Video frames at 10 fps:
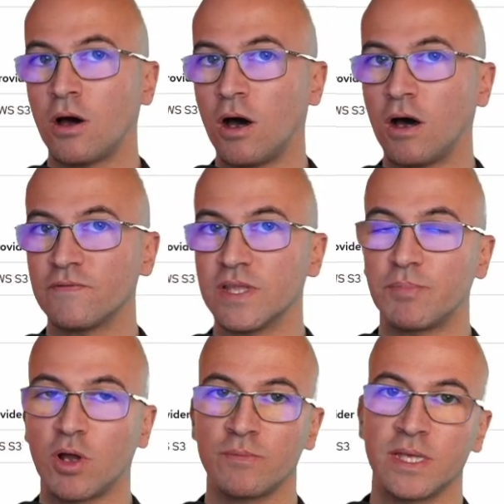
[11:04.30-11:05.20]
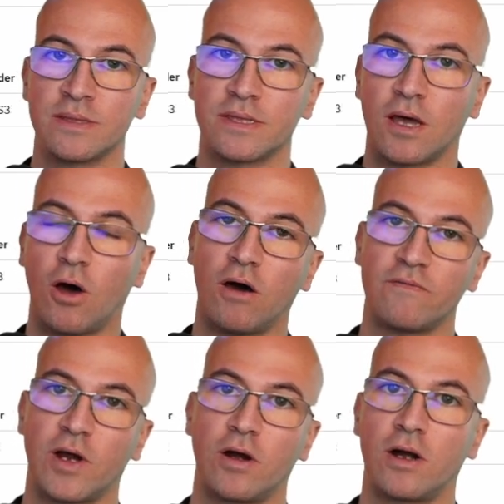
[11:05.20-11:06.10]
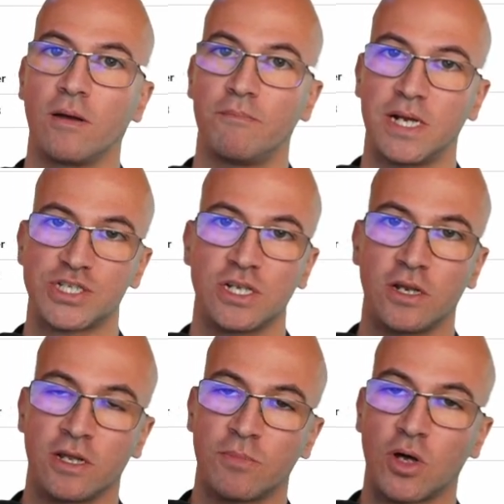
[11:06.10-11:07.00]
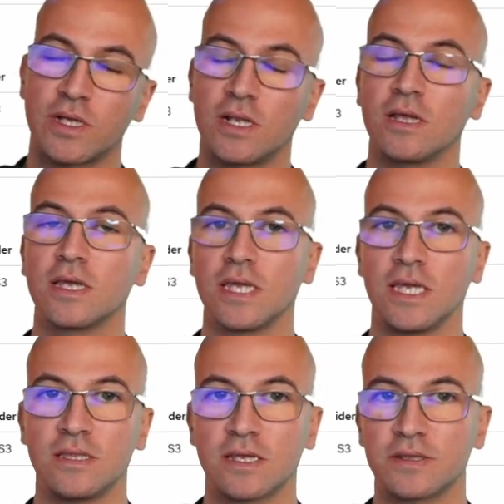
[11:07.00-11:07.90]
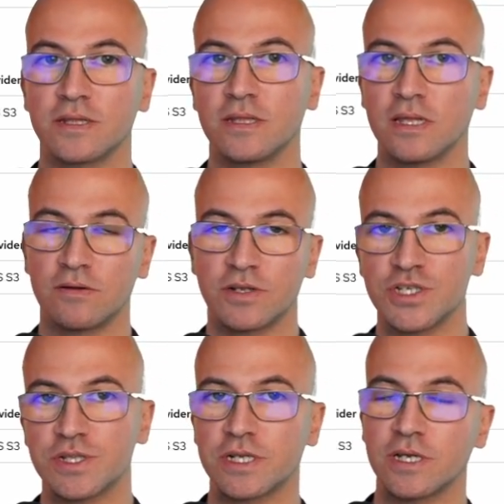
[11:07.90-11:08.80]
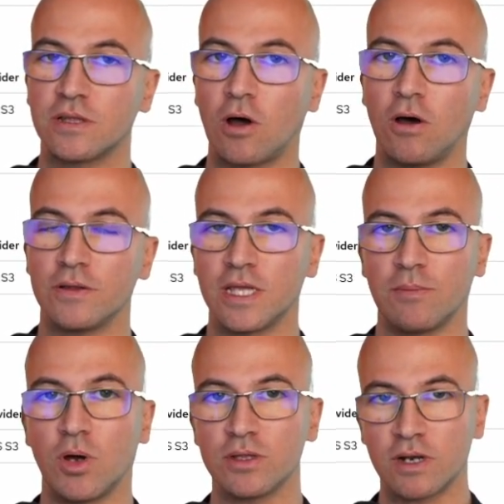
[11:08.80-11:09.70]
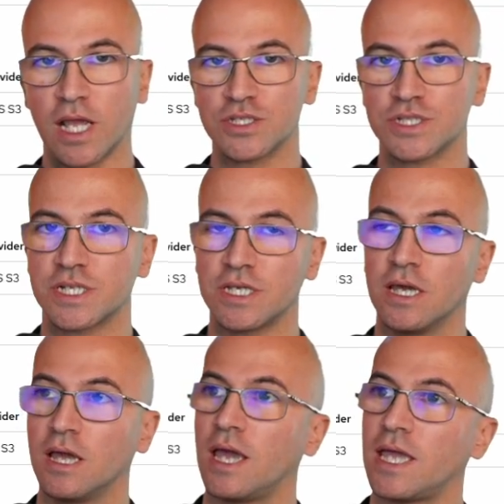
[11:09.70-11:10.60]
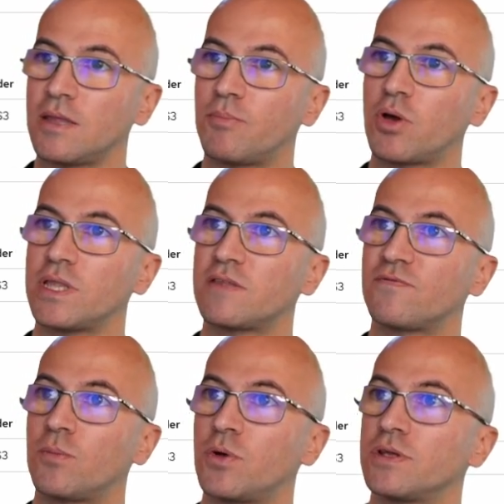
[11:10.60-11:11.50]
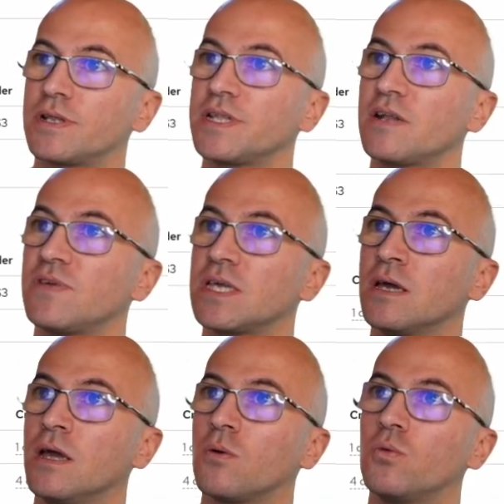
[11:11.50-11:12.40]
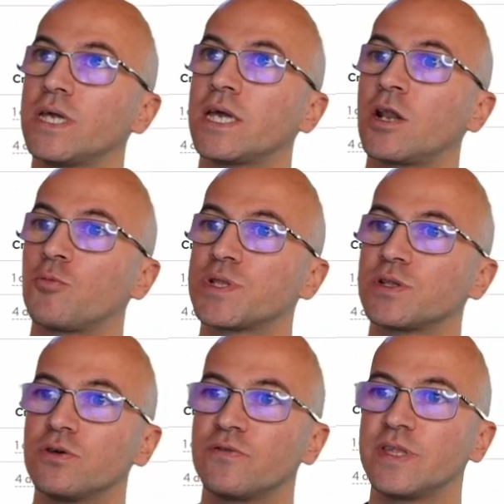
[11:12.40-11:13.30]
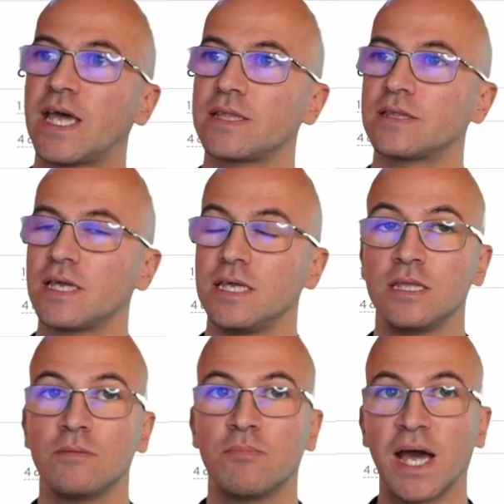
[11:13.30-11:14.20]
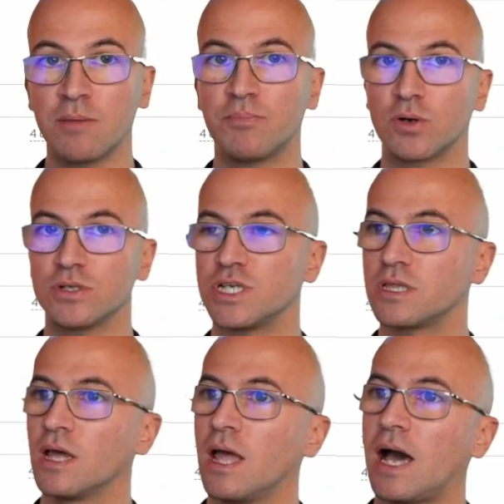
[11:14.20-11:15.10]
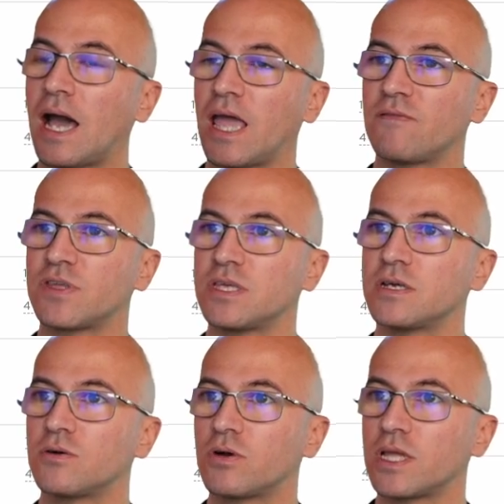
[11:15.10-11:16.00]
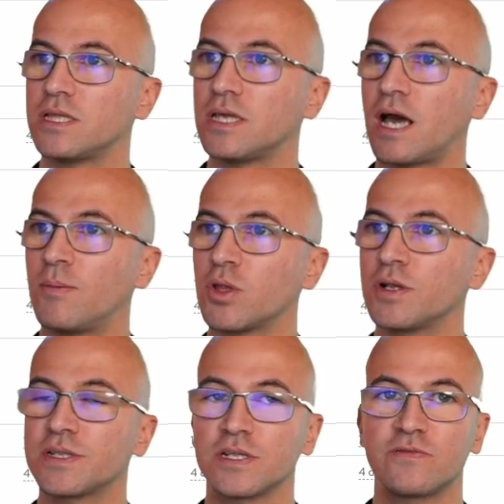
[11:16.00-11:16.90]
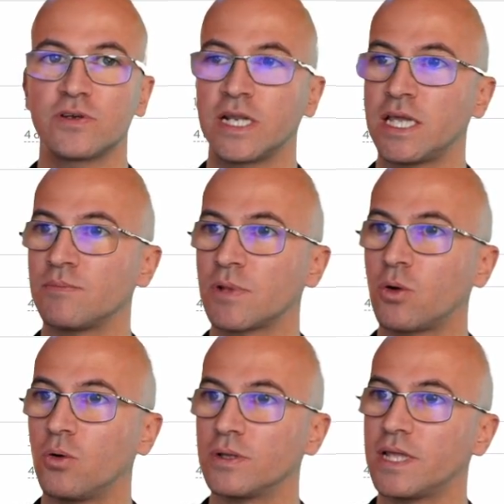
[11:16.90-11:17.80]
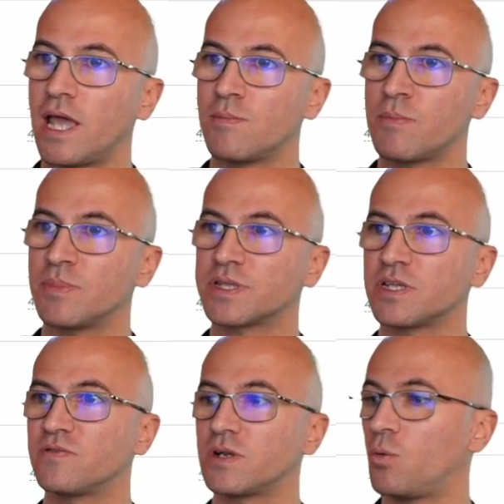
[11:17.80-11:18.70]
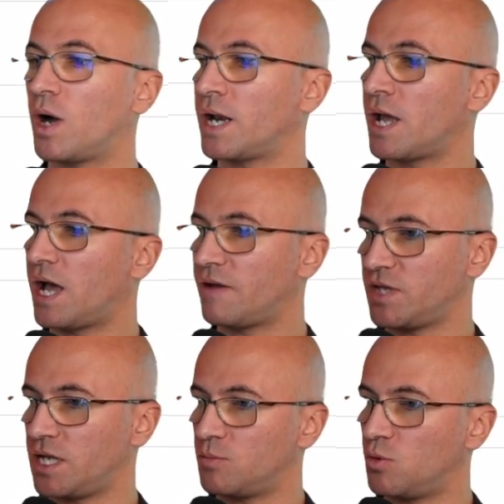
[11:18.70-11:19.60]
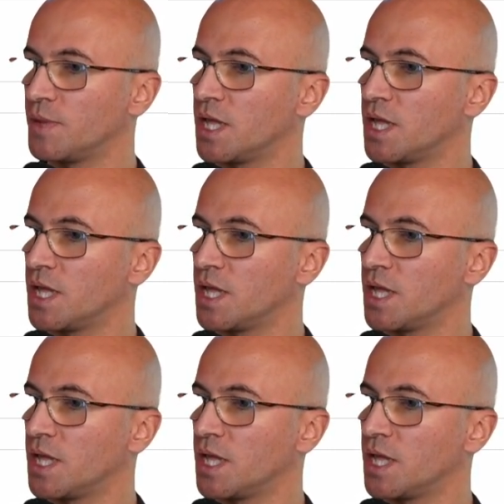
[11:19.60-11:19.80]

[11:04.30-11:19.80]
of deployment of our machine learning model indexed and registered on the model registry and deploy that for model serving, we can observe that in my project, I have here already a model server name called mmserver1 available.